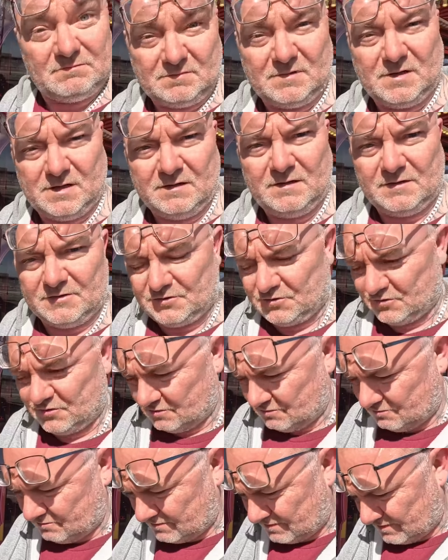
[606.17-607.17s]
Yeah,
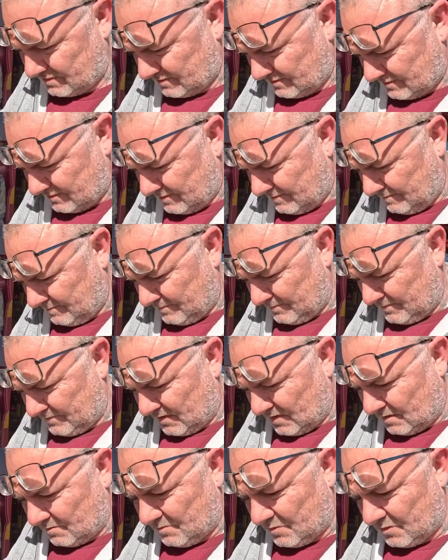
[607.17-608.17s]
yeah, we are.
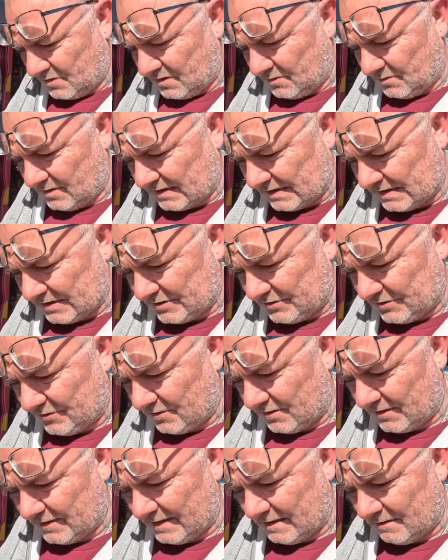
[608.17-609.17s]
But you are
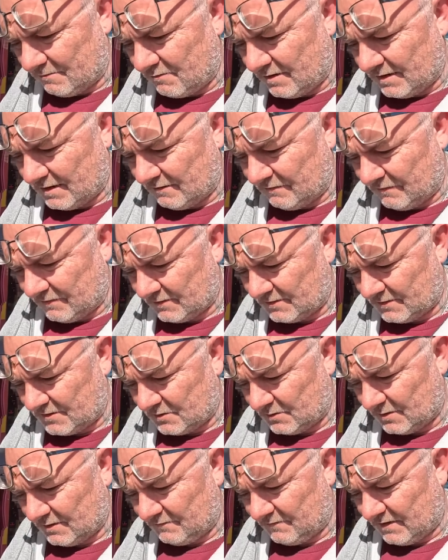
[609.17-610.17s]
strong and now ready for
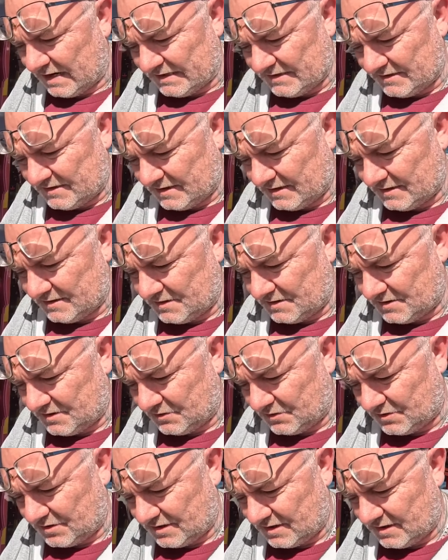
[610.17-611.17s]
to advance and
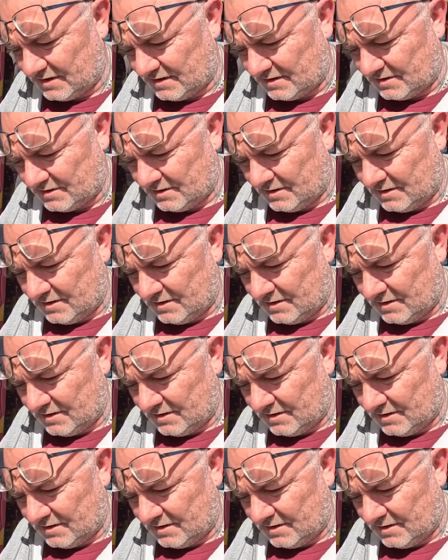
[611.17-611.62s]
succeed.